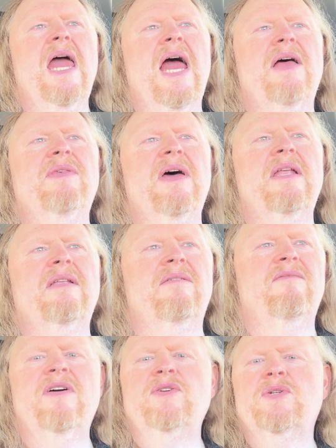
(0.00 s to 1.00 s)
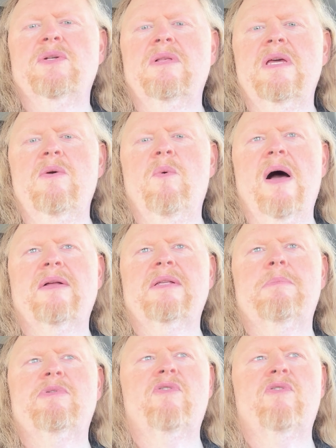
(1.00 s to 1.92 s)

and then eventually wound up